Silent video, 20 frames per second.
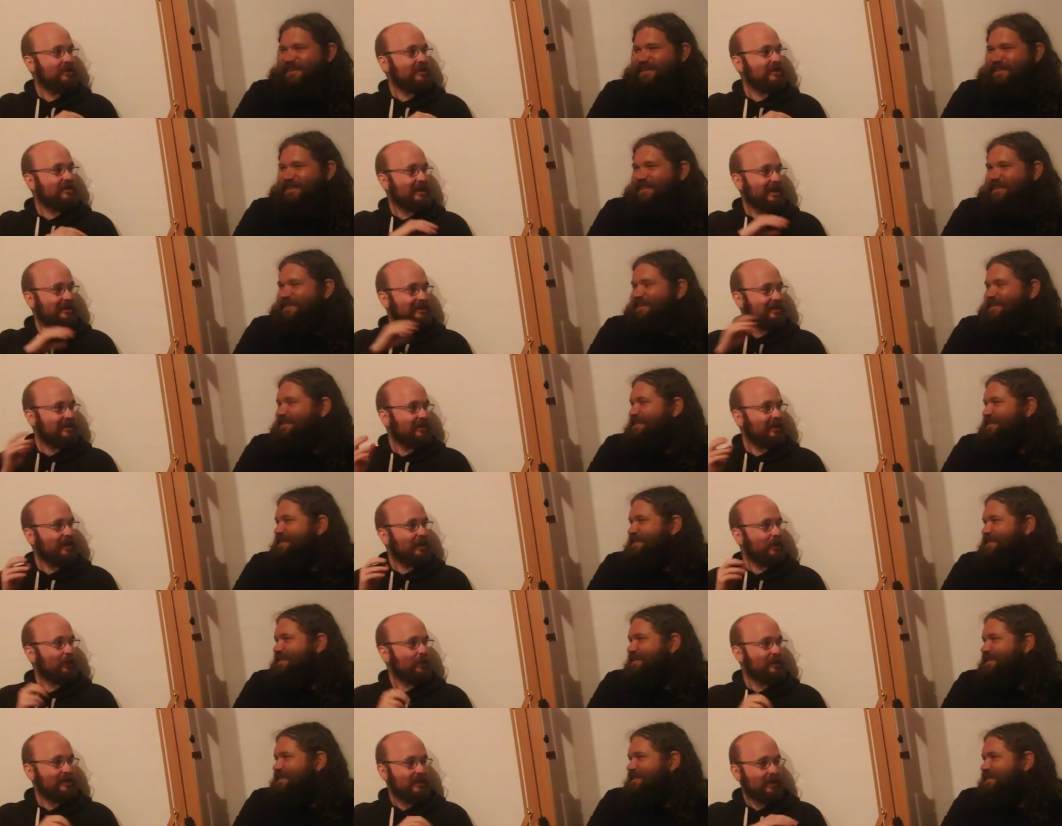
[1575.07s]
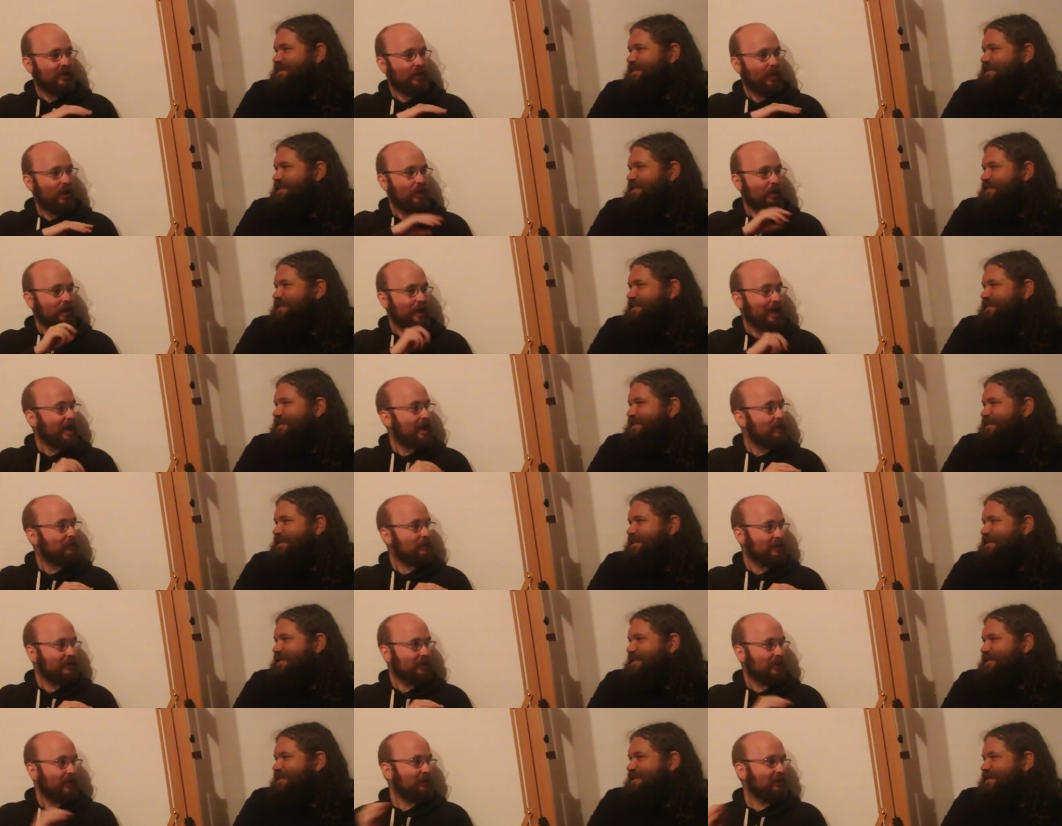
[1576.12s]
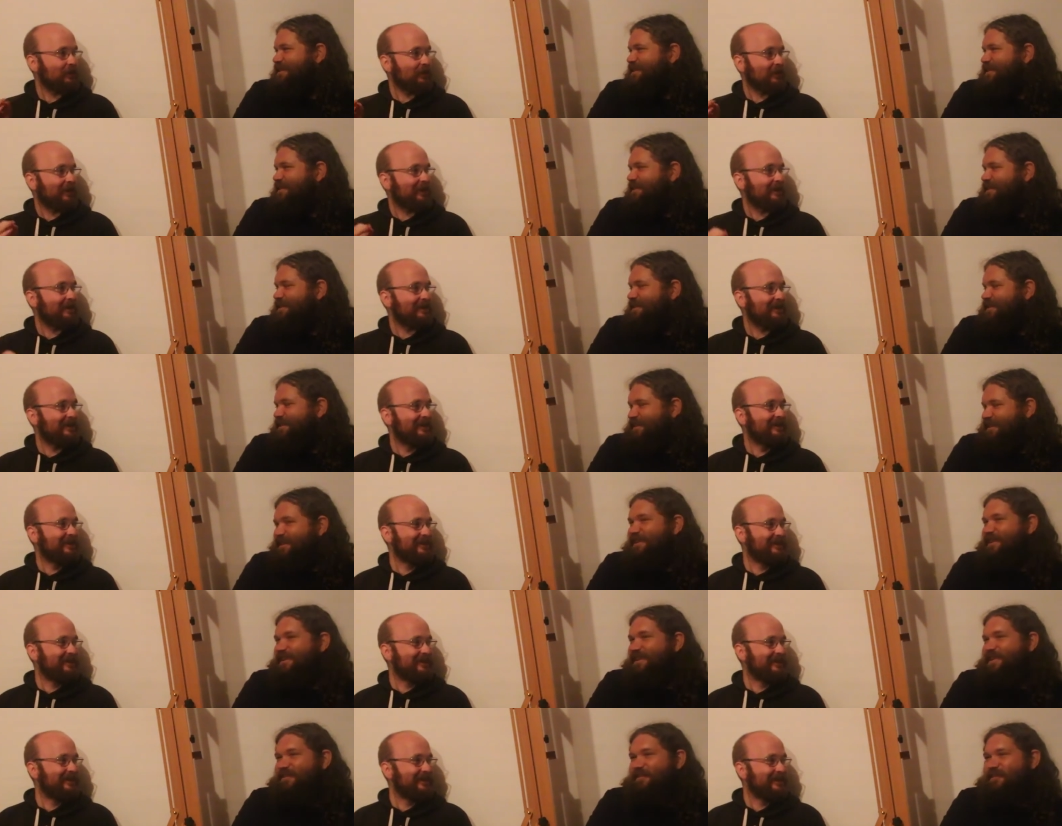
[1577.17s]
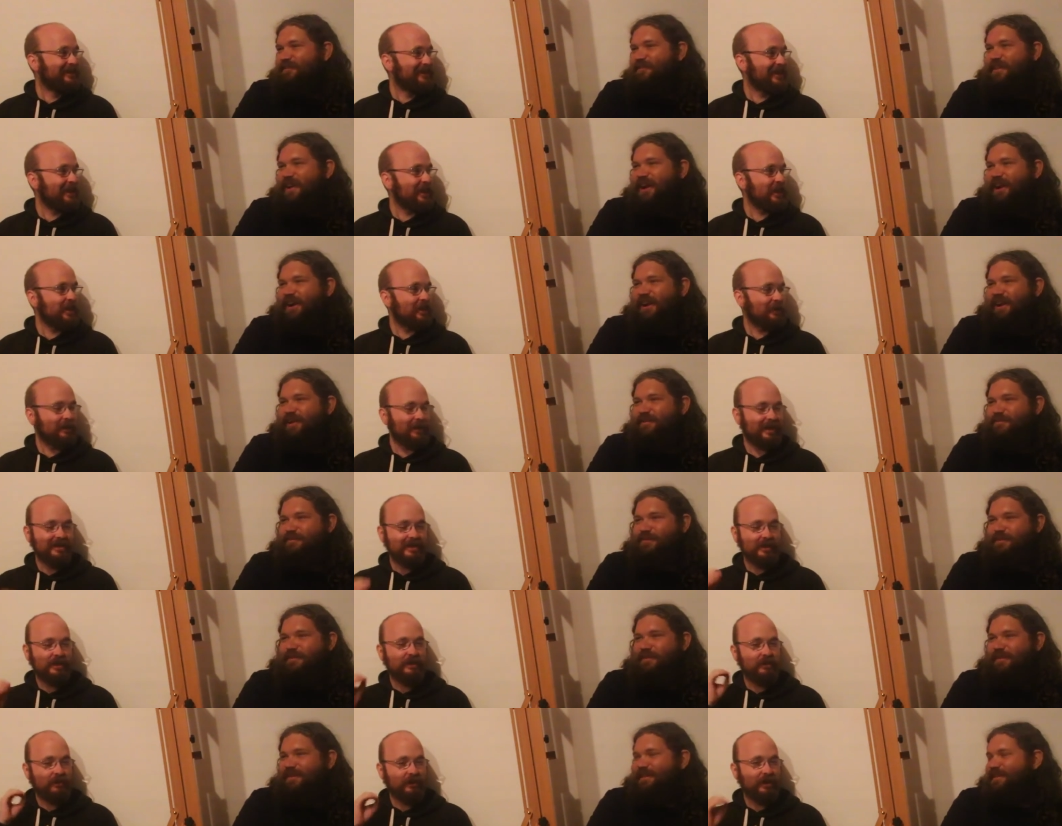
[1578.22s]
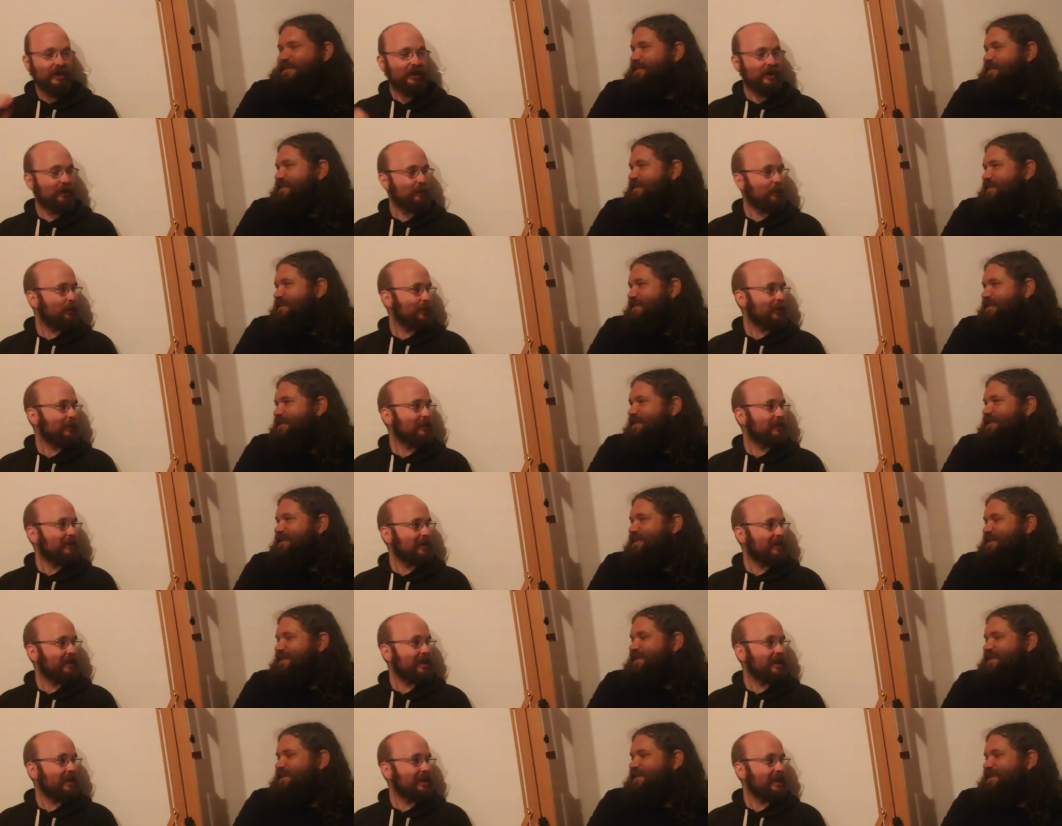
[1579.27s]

Speaker 1: Good. sexily was in all caps and underlined. Very because important. Because it's very important that